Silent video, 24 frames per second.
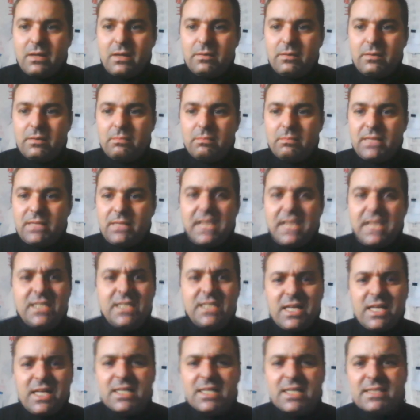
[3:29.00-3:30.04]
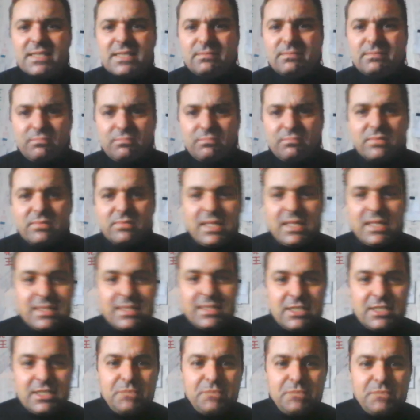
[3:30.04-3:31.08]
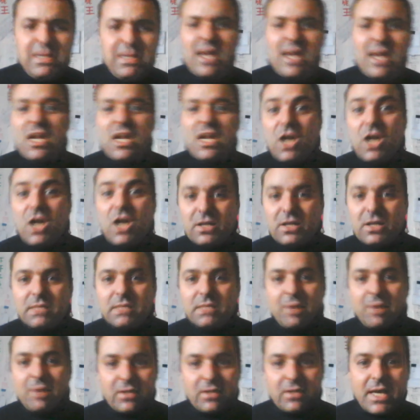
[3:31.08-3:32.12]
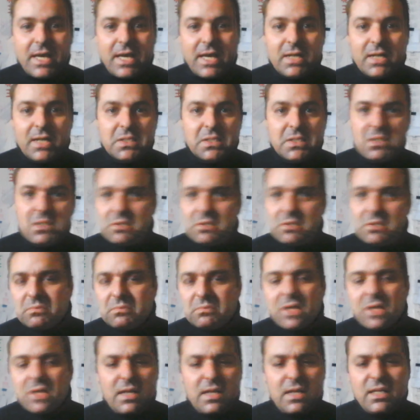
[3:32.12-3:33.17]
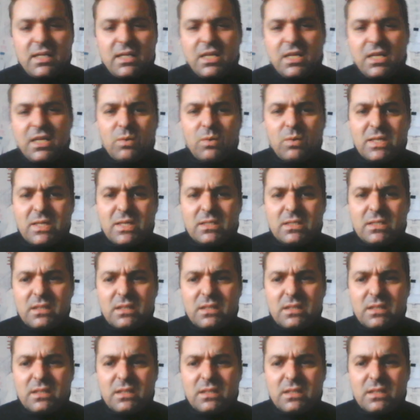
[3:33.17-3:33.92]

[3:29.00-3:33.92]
but I think speaking a lot about that, I think it wasn't.